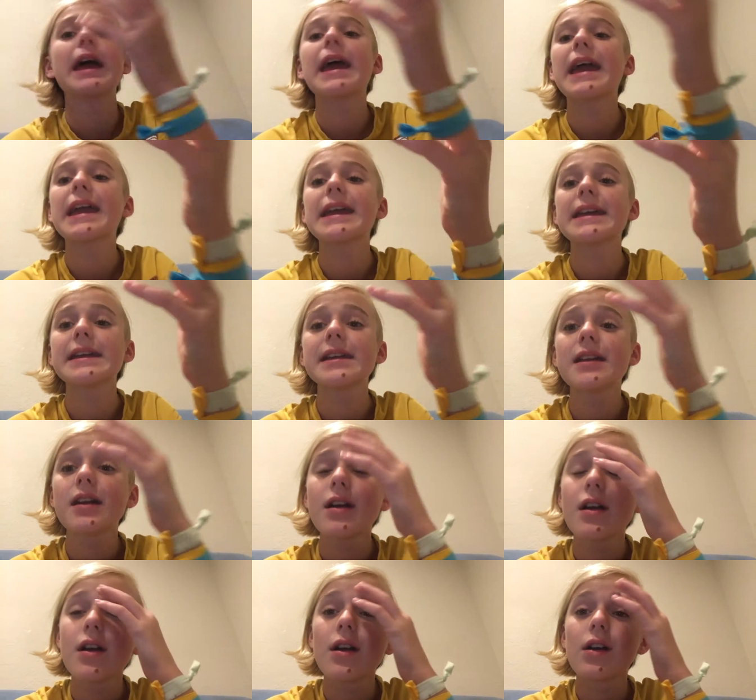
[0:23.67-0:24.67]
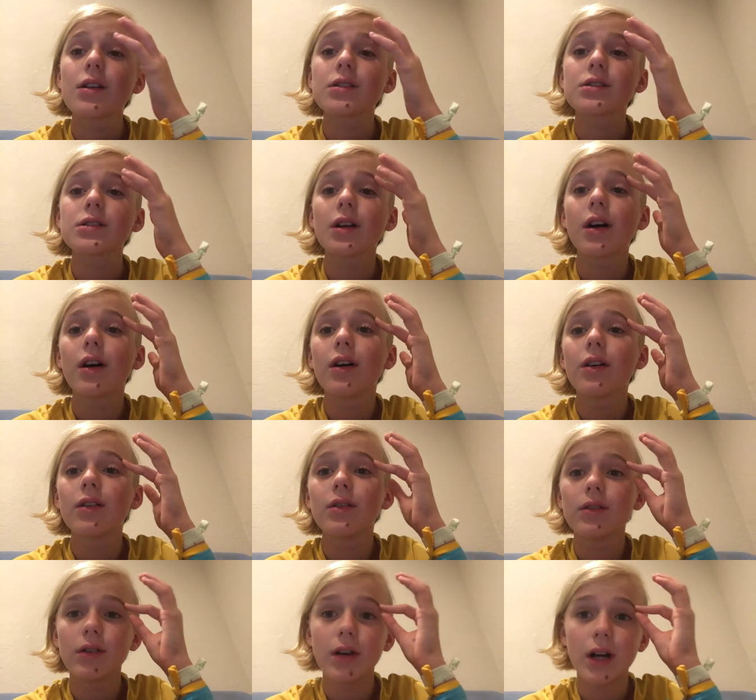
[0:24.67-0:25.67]
at 8
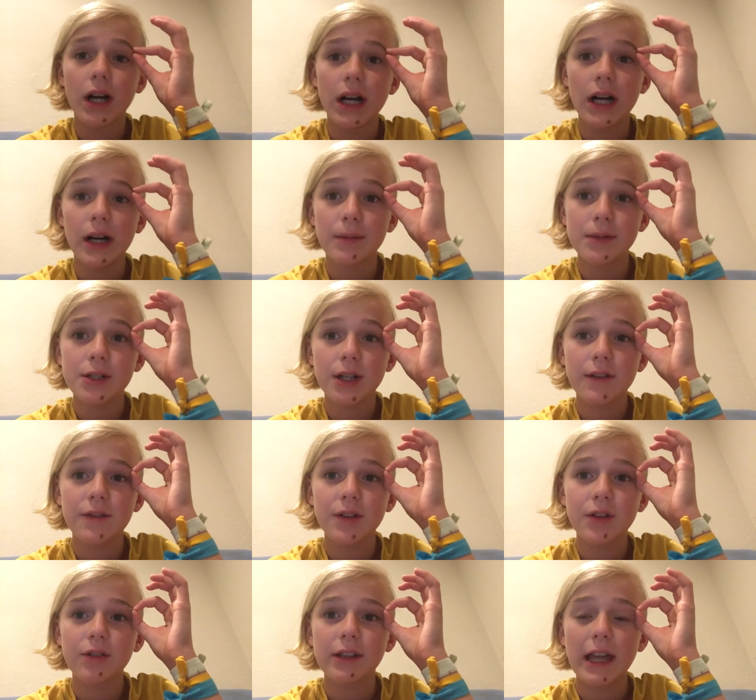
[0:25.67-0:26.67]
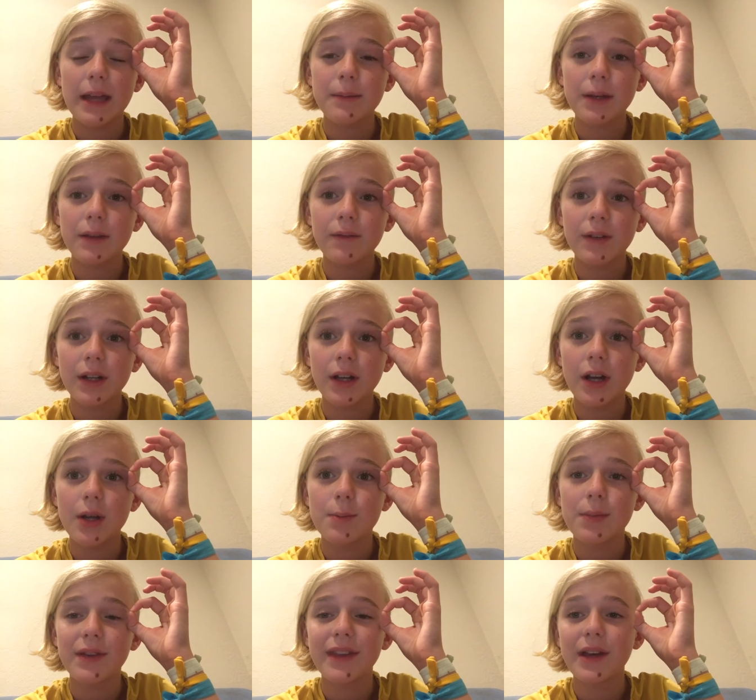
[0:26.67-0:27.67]
so um, sorry for no gaming video,
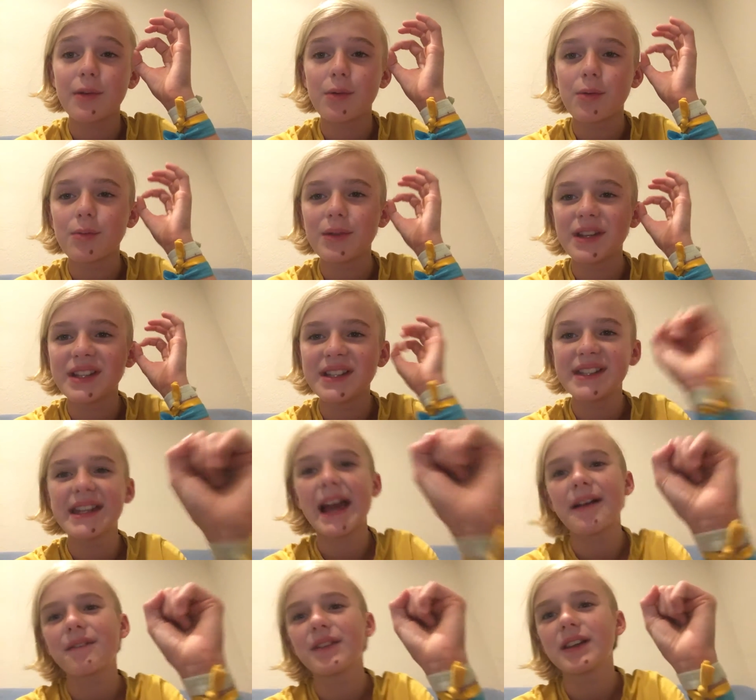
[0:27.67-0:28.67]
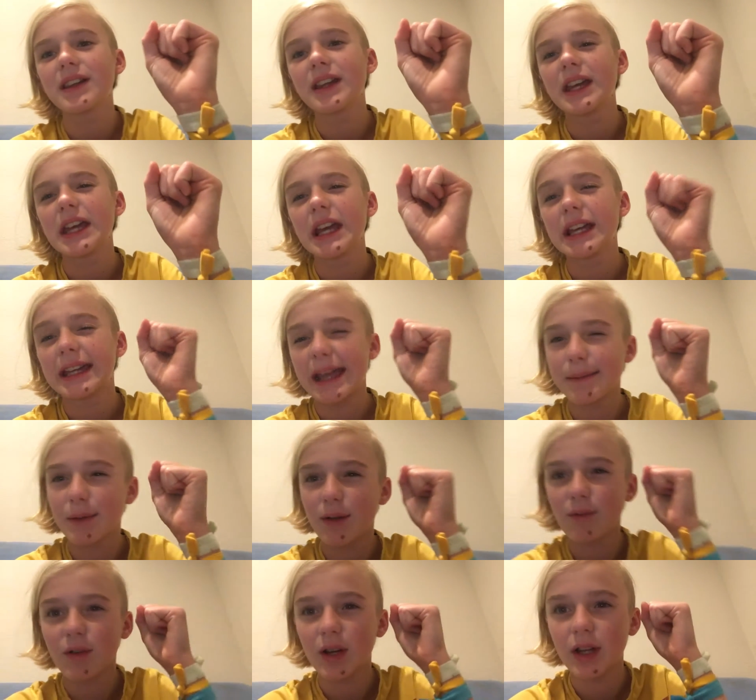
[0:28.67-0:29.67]
but there will be definitely a
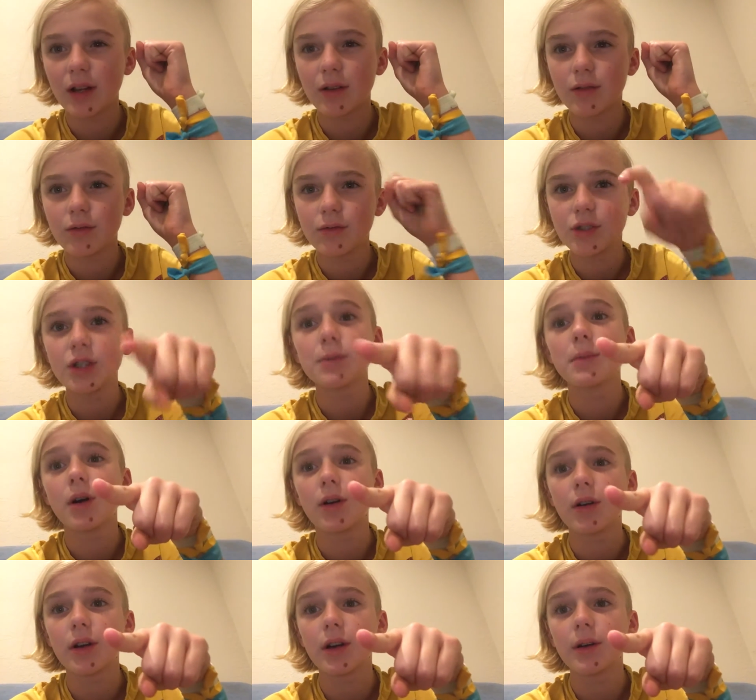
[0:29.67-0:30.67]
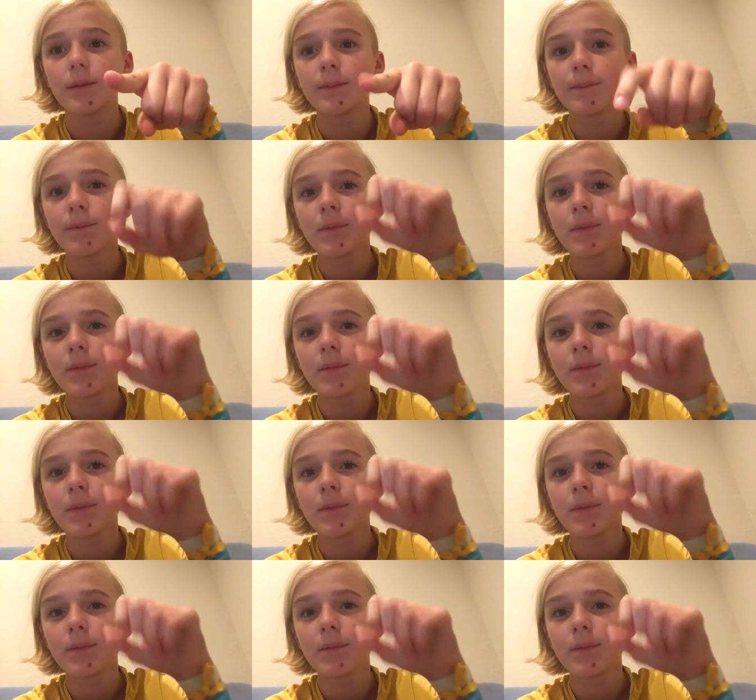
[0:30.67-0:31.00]
gaming video tomorrow.